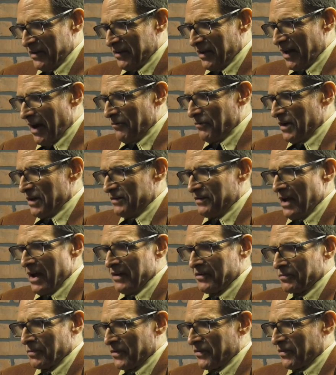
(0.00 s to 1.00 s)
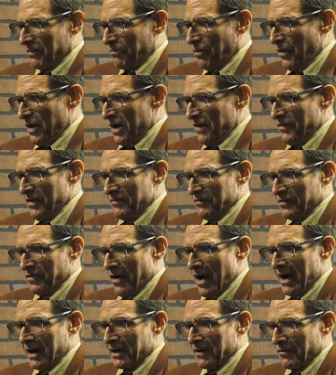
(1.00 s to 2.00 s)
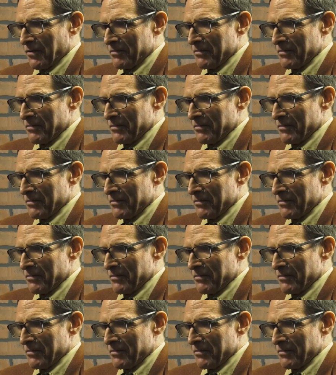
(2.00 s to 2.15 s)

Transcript: got what it takes, what's the point of even talking to them?